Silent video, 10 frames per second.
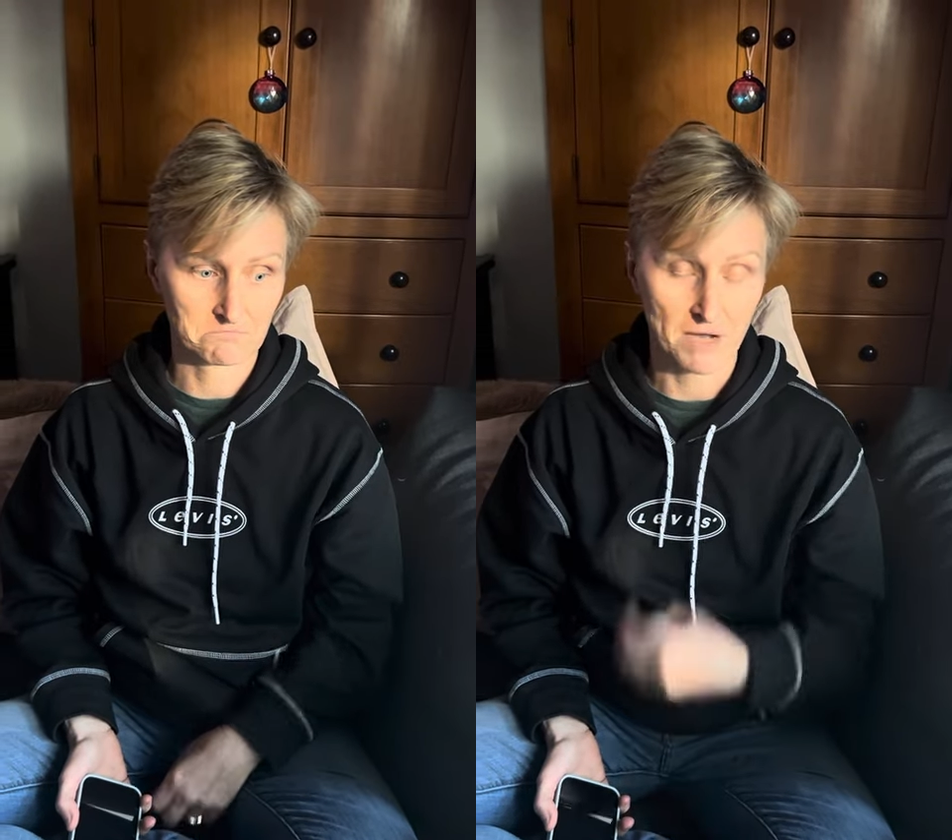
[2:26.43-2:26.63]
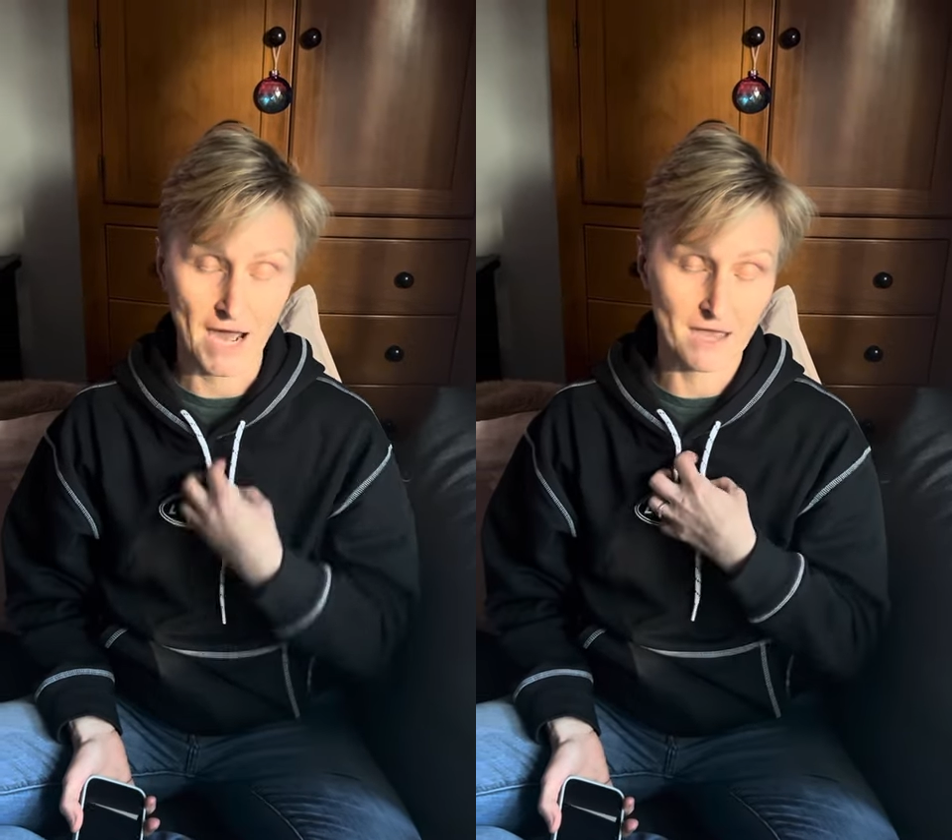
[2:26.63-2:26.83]

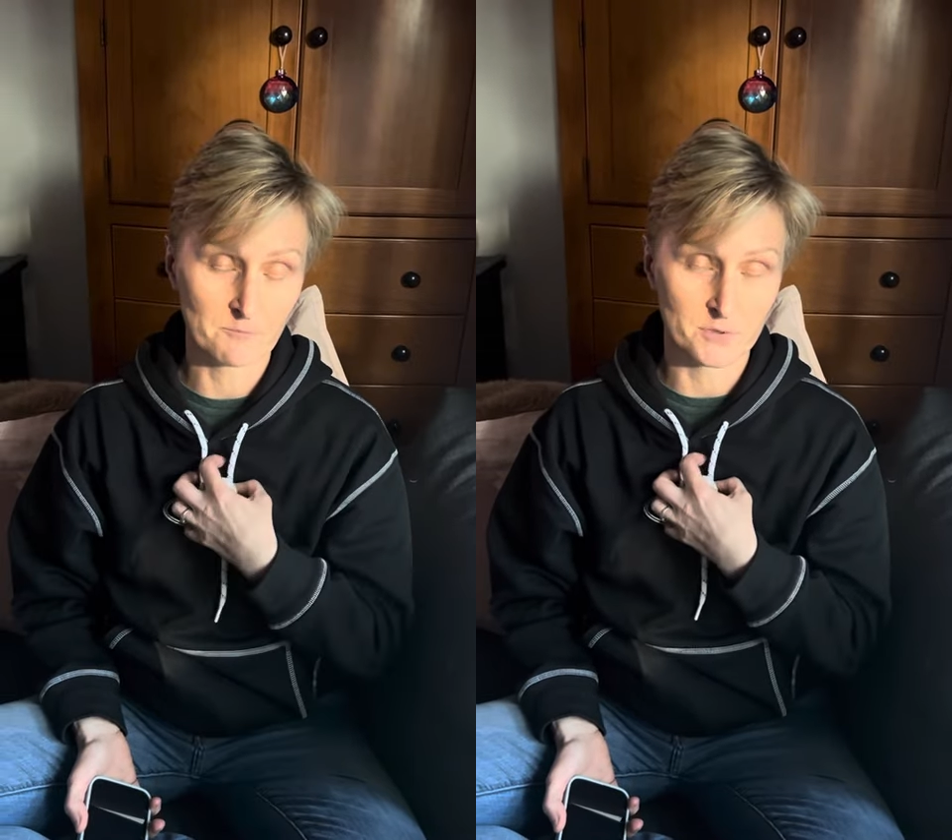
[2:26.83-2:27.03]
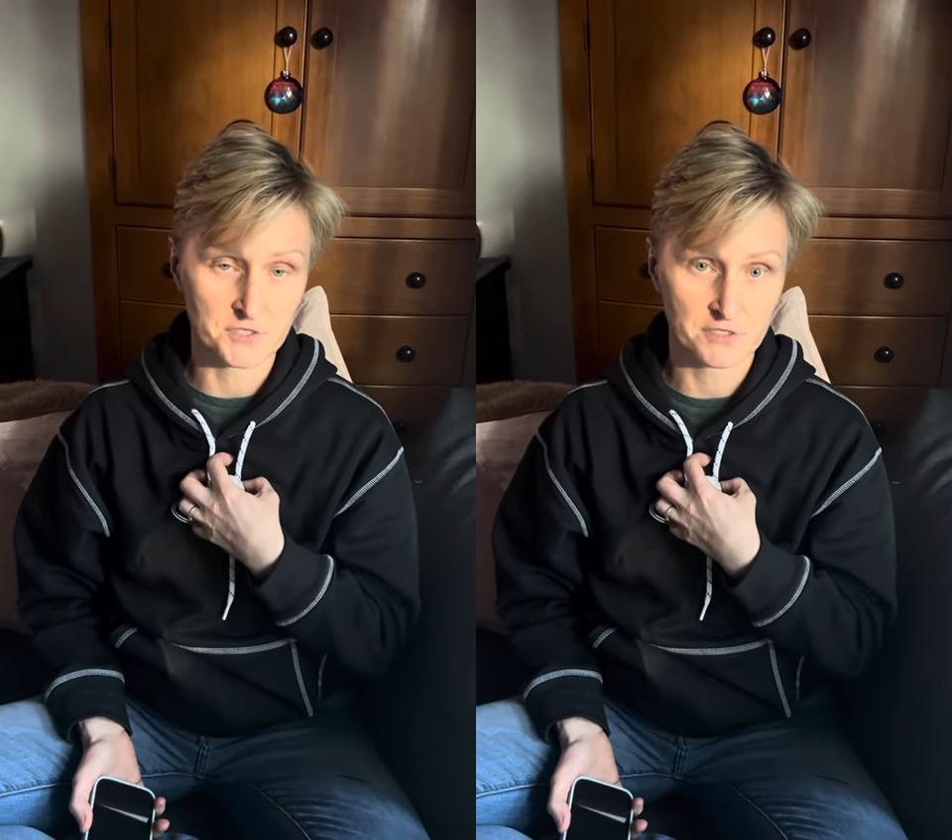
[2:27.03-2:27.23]
I
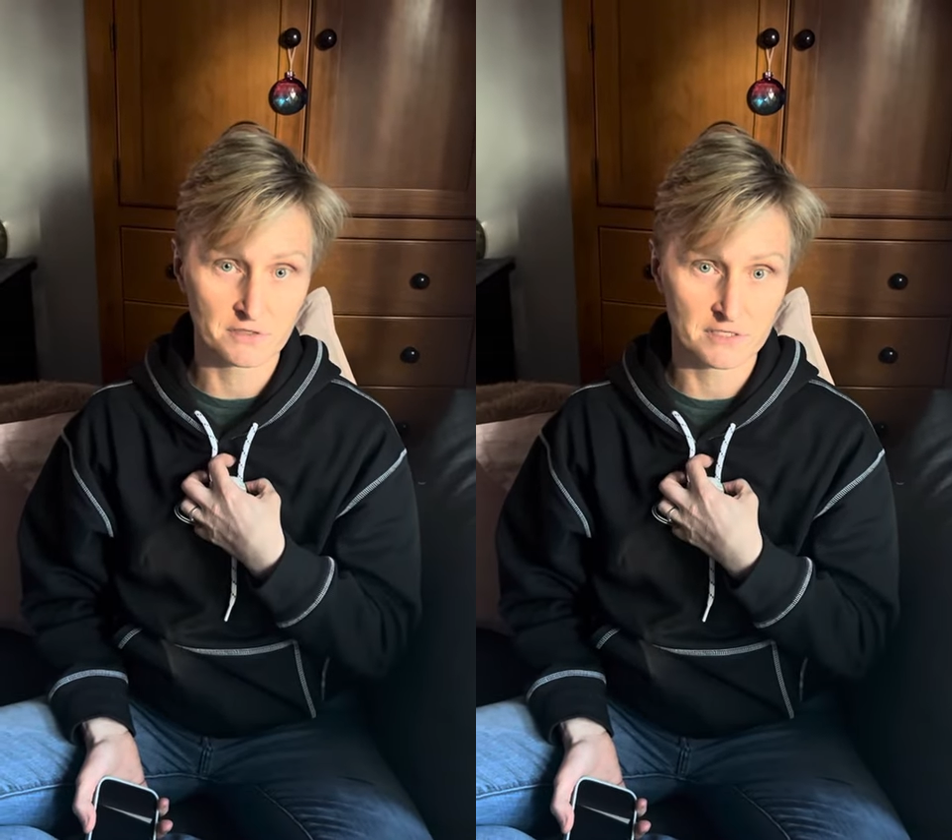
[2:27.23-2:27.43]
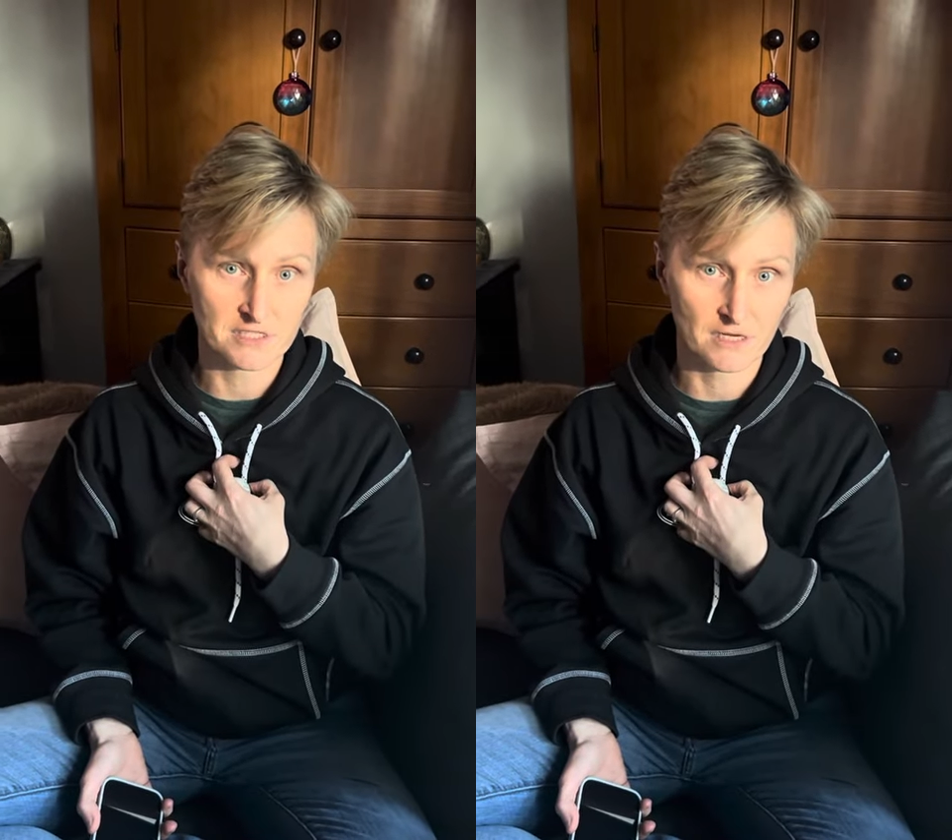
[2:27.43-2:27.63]

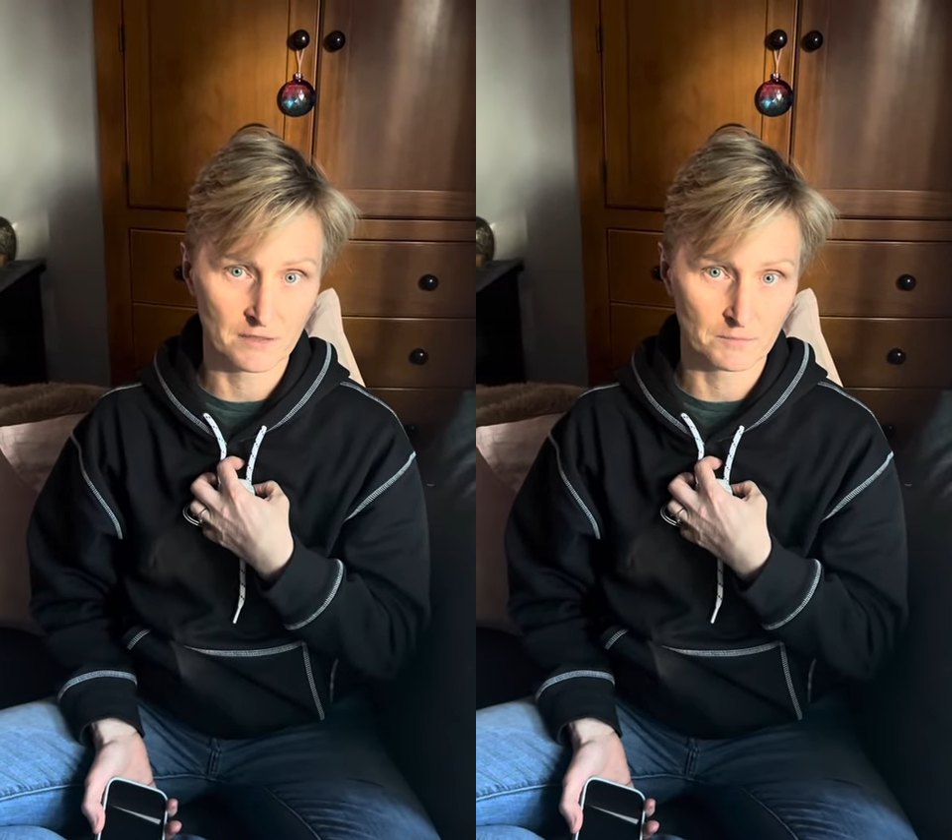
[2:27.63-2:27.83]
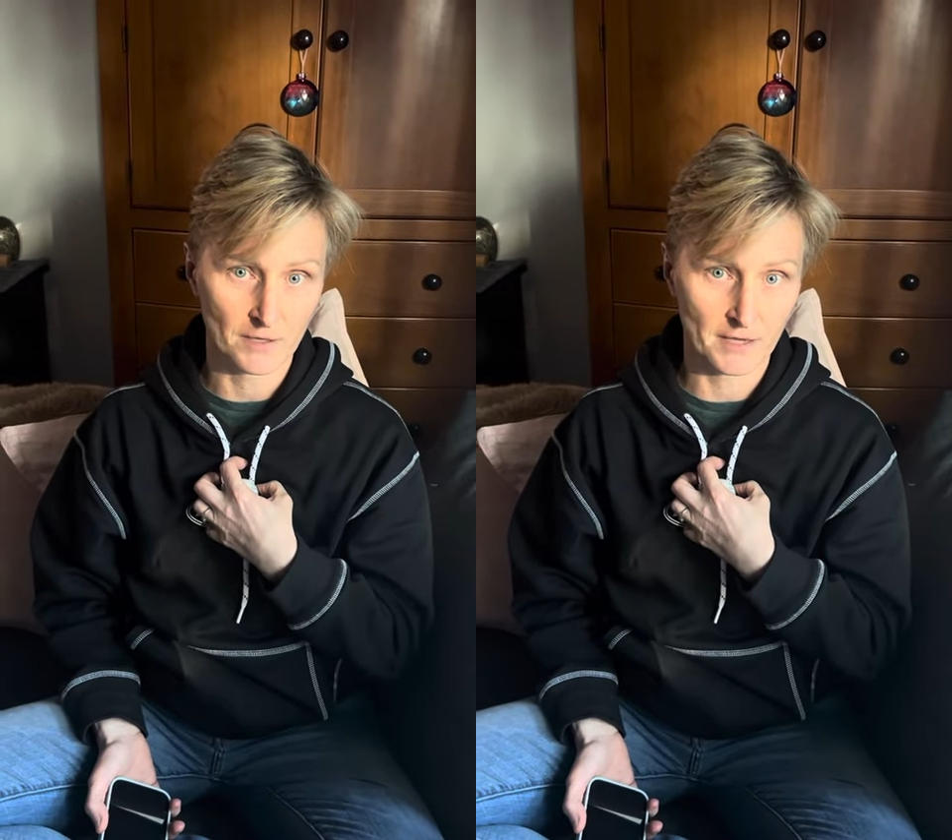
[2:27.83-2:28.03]
personally
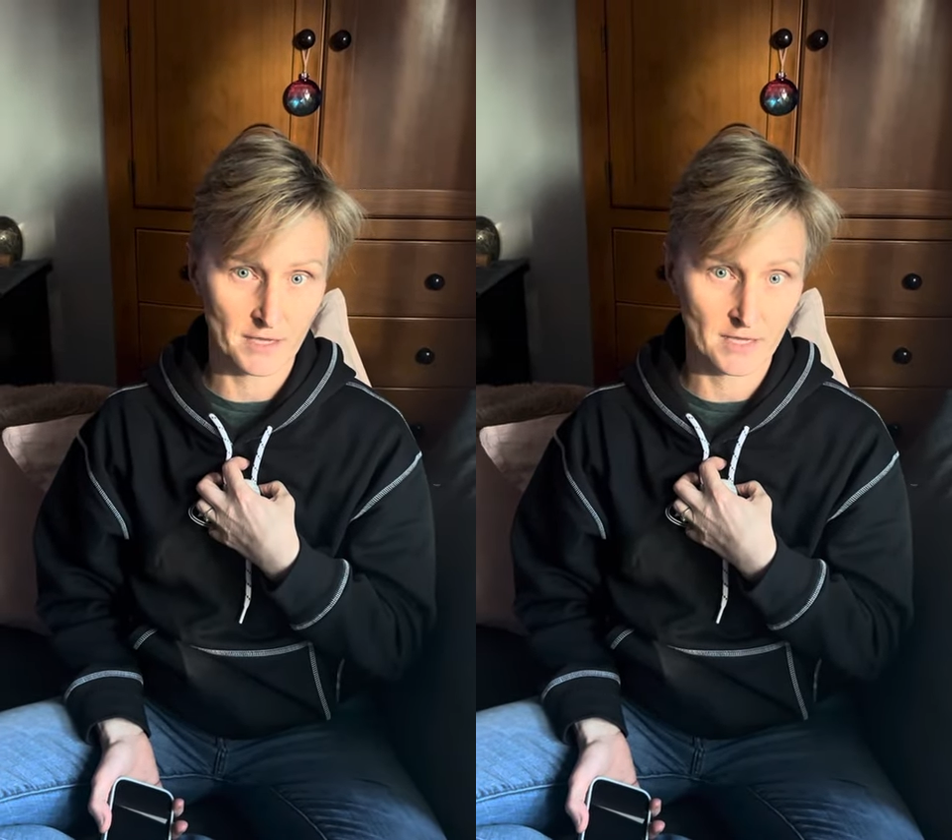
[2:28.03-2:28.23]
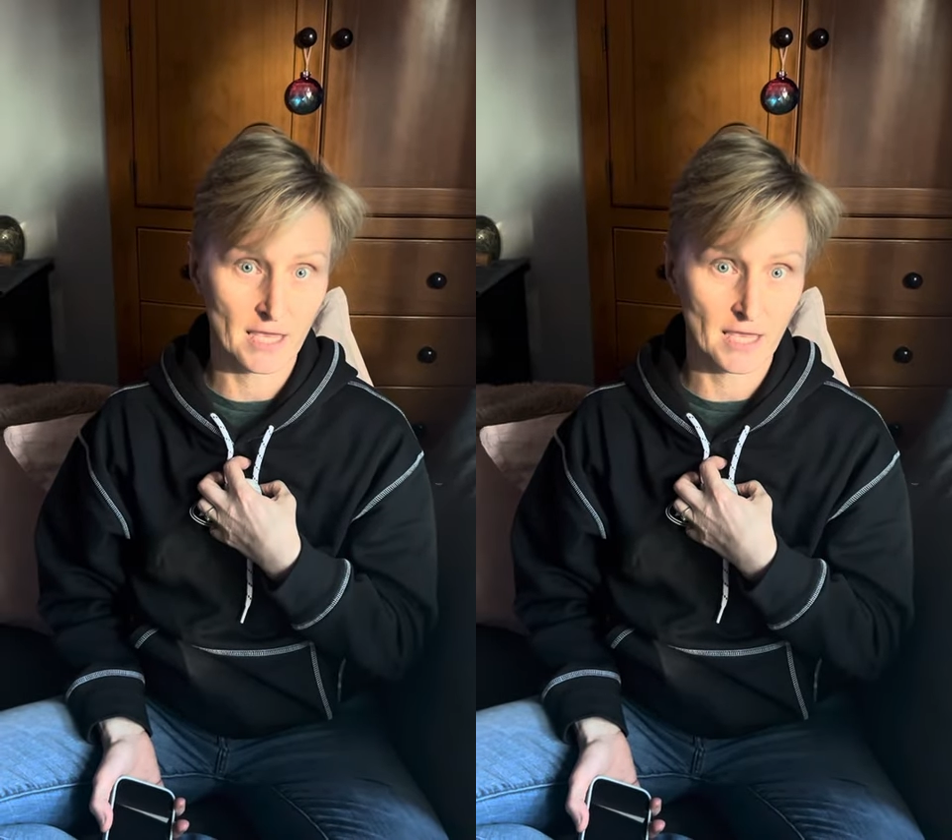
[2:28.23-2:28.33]
started playing